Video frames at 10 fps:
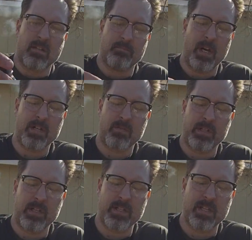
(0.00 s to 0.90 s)

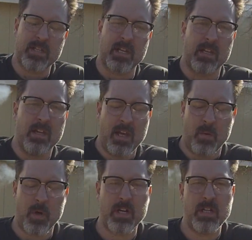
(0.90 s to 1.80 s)
Montreal seasoning, and
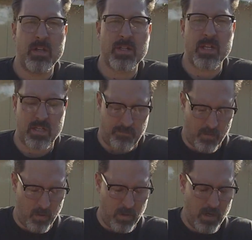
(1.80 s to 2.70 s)
we're going to use this
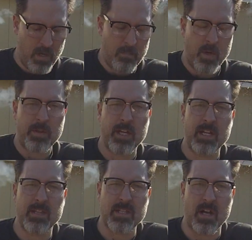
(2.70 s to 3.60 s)
for both
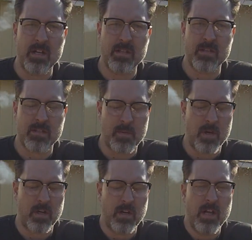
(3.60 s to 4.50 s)
getting this onto the
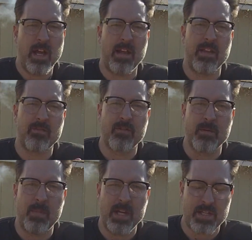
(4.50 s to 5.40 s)
smoker and then for the
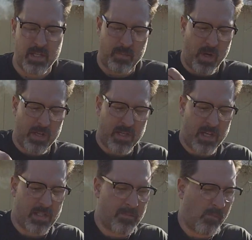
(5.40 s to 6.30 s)
basting
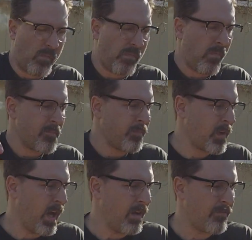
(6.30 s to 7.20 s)
process.
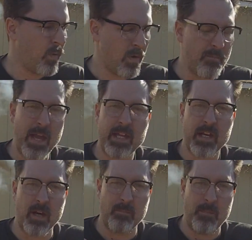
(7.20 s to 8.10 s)
For
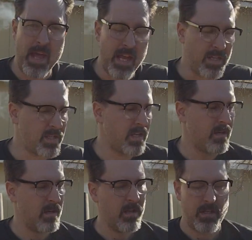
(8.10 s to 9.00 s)
making our baste,
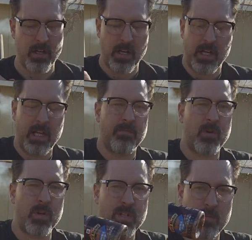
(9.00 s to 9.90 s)
you're going to need, of
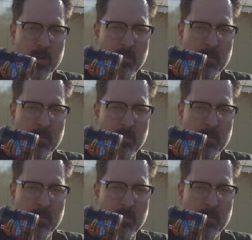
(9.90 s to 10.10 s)
course, some more